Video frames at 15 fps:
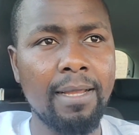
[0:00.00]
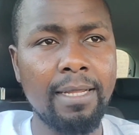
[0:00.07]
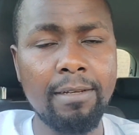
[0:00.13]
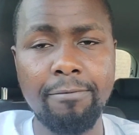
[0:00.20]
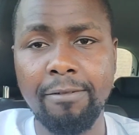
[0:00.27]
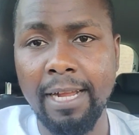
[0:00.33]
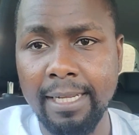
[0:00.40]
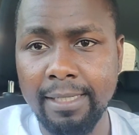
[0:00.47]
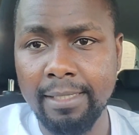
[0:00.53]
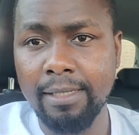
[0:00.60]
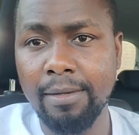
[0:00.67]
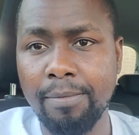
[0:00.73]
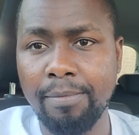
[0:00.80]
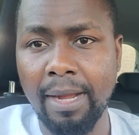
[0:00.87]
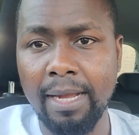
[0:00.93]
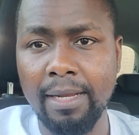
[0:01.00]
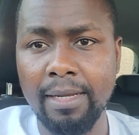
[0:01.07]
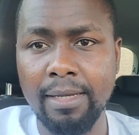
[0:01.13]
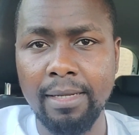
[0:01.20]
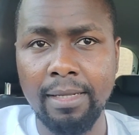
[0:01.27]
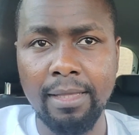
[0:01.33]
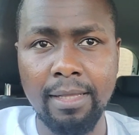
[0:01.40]
invest
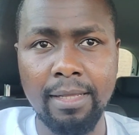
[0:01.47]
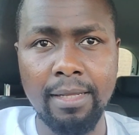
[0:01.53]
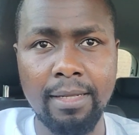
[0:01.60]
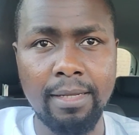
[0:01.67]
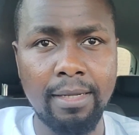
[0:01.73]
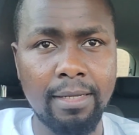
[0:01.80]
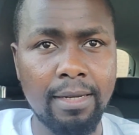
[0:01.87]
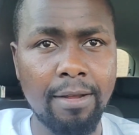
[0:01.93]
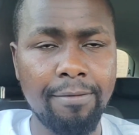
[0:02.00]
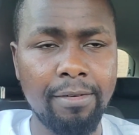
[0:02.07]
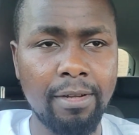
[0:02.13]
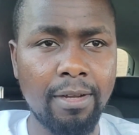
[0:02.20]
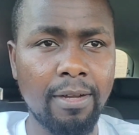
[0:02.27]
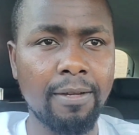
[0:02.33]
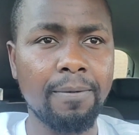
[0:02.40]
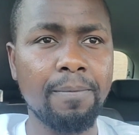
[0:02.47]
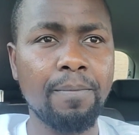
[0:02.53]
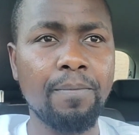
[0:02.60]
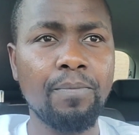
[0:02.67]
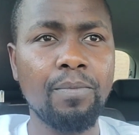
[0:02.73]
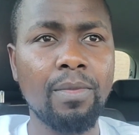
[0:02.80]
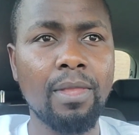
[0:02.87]
back in Africa.
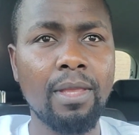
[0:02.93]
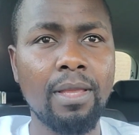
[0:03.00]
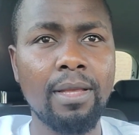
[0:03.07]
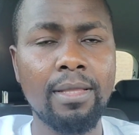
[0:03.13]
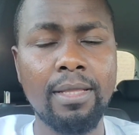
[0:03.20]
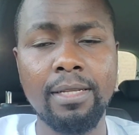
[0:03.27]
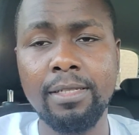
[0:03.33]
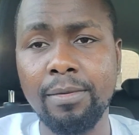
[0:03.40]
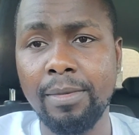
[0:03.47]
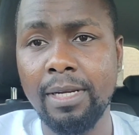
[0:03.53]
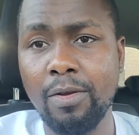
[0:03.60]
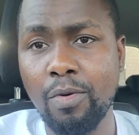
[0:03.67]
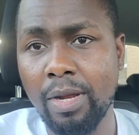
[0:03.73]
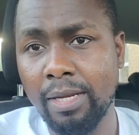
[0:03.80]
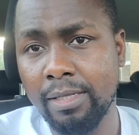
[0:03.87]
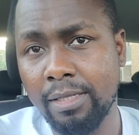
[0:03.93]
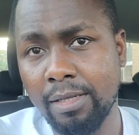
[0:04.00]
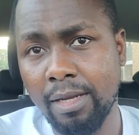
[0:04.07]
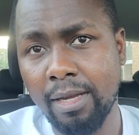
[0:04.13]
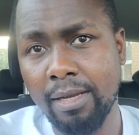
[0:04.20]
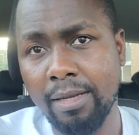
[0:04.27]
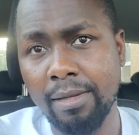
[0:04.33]
There's so many ways.
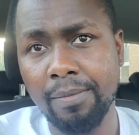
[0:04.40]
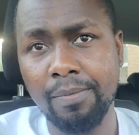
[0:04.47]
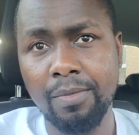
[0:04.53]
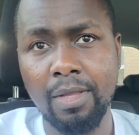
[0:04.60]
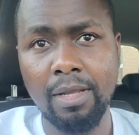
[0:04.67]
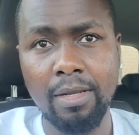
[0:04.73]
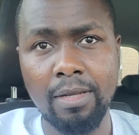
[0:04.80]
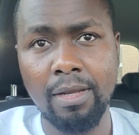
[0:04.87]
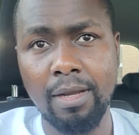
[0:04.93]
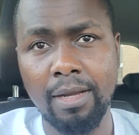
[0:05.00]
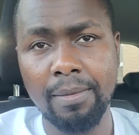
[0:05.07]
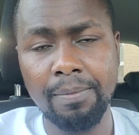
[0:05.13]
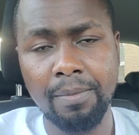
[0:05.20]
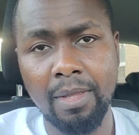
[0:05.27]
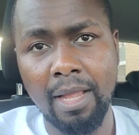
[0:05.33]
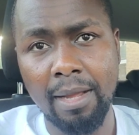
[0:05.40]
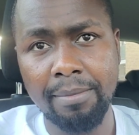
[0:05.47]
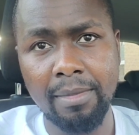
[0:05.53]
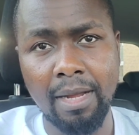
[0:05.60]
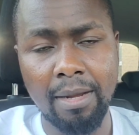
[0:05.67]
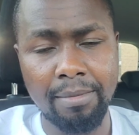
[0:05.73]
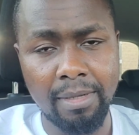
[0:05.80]
I
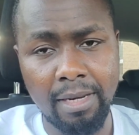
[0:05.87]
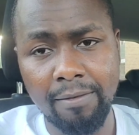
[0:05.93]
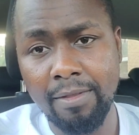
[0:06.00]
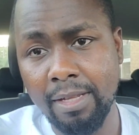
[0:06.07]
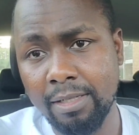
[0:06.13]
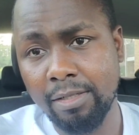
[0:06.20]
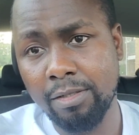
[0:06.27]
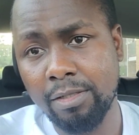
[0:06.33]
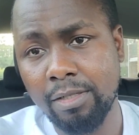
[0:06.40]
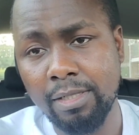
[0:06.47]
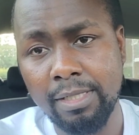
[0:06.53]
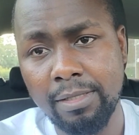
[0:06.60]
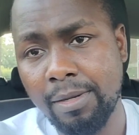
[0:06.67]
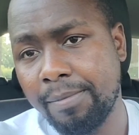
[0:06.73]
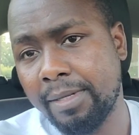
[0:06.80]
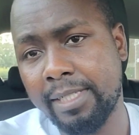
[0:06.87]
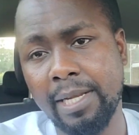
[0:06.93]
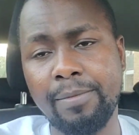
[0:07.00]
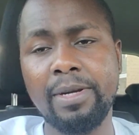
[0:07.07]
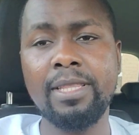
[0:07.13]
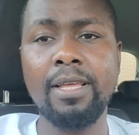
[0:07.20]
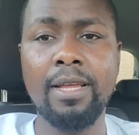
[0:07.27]
believe there's
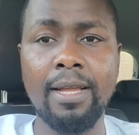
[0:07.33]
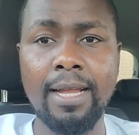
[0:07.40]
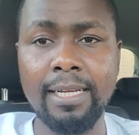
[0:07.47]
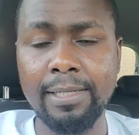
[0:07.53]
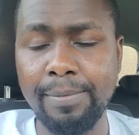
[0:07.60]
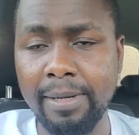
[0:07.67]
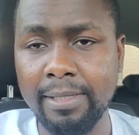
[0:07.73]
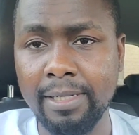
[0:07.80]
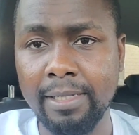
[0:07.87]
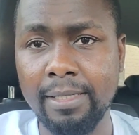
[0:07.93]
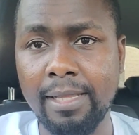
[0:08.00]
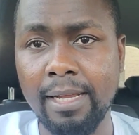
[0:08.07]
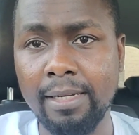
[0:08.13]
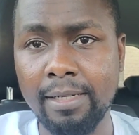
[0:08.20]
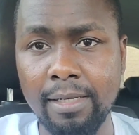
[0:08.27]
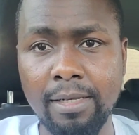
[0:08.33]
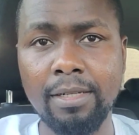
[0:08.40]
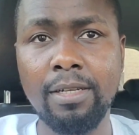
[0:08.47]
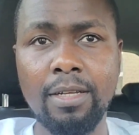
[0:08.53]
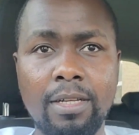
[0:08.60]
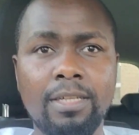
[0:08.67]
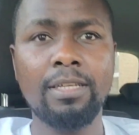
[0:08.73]
some other expenses that,
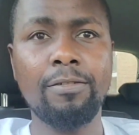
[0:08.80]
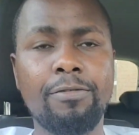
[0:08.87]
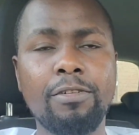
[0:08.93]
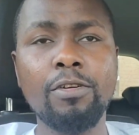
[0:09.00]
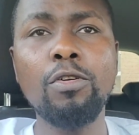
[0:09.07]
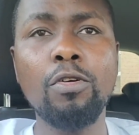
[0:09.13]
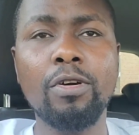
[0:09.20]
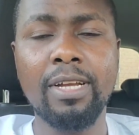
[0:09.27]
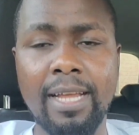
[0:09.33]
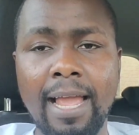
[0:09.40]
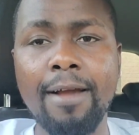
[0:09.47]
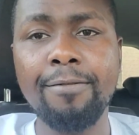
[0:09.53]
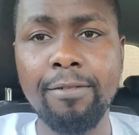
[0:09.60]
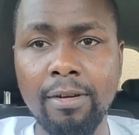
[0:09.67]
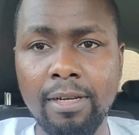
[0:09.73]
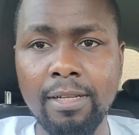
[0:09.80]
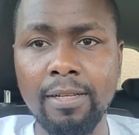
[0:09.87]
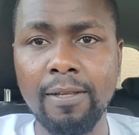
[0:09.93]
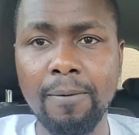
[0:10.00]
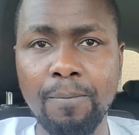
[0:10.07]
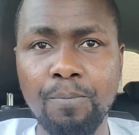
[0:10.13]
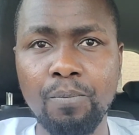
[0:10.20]
if you look
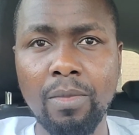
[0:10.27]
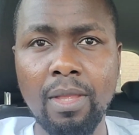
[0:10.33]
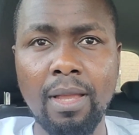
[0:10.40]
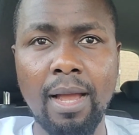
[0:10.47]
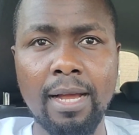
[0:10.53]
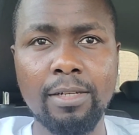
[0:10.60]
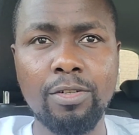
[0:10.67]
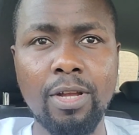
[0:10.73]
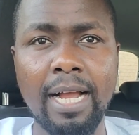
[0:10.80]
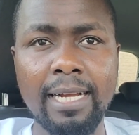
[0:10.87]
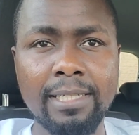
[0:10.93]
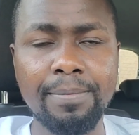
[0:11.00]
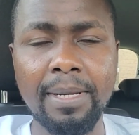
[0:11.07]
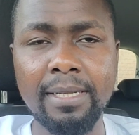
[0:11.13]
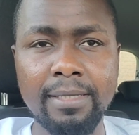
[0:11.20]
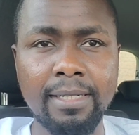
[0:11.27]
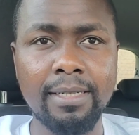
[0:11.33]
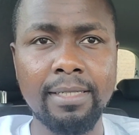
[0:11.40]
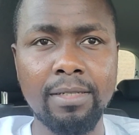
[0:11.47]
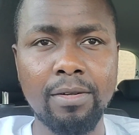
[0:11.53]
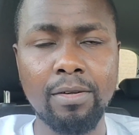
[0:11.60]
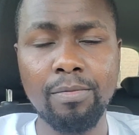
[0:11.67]
carefully at your
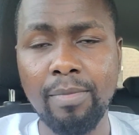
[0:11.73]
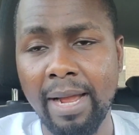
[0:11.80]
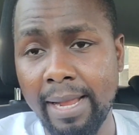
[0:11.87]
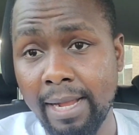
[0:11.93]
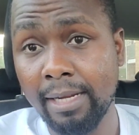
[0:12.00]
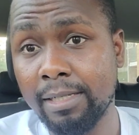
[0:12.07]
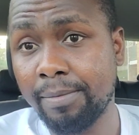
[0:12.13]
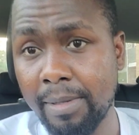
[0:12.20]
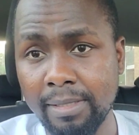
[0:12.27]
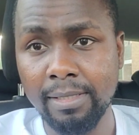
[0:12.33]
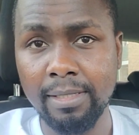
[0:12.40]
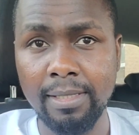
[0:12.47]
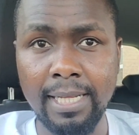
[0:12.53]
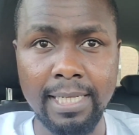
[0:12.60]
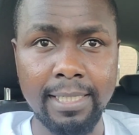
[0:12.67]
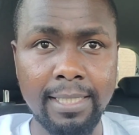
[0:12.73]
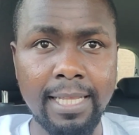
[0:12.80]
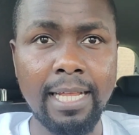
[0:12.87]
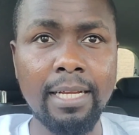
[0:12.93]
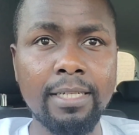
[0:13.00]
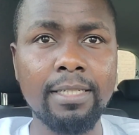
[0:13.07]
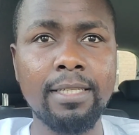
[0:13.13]
expenses or my expenses, there's
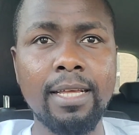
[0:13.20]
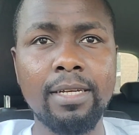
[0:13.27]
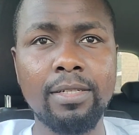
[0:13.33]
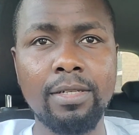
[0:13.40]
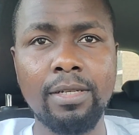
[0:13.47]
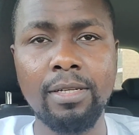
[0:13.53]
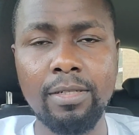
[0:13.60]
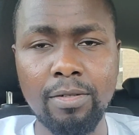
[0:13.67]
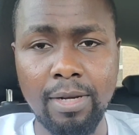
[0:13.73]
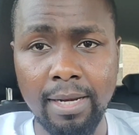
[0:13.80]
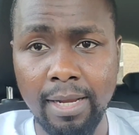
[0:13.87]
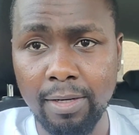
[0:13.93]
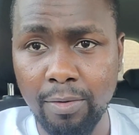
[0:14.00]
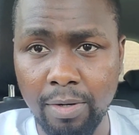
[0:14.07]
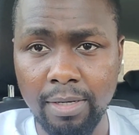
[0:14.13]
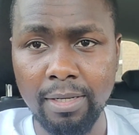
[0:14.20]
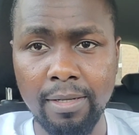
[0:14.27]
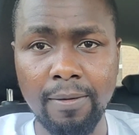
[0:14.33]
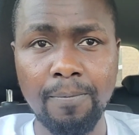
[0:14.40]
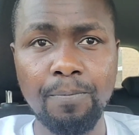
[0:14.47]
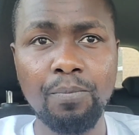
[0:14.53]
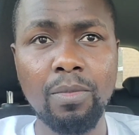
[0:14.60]
things that you can actually